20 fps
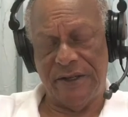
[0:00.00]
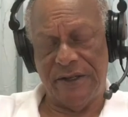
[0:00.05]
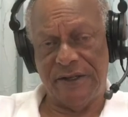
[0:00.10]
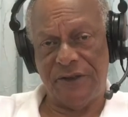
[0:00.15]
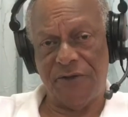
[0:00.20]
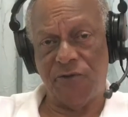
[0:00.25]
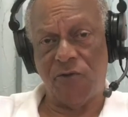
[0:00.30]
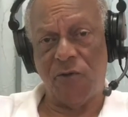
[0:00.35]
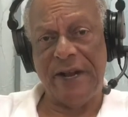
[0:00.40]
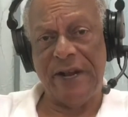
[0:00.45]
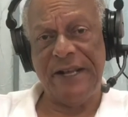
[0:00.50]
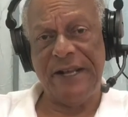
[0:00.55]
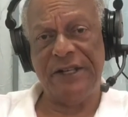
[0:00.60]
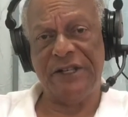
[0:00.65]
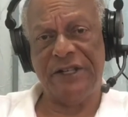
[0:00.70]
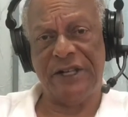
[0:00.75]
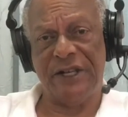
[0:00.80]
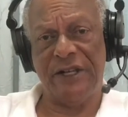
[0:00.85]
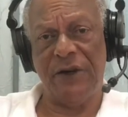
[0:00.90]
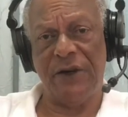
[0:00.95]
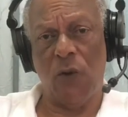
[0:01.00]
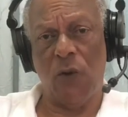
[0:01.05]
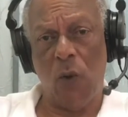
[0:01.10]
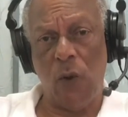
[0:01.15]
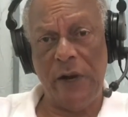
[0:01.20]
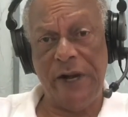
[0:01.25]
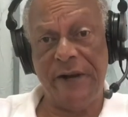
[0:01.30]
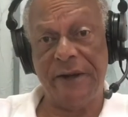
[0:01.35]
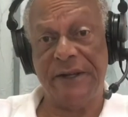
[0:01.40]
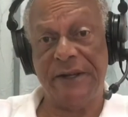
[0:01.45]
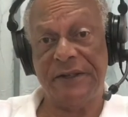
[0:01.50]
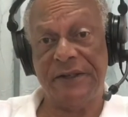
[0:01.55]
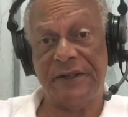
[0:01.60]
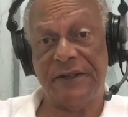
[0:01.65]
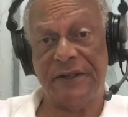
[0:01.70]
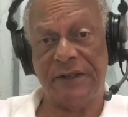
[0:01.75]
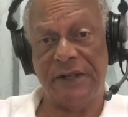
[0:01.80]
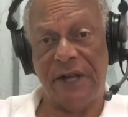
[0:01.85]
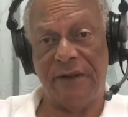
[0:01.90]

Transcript: to raise an awareness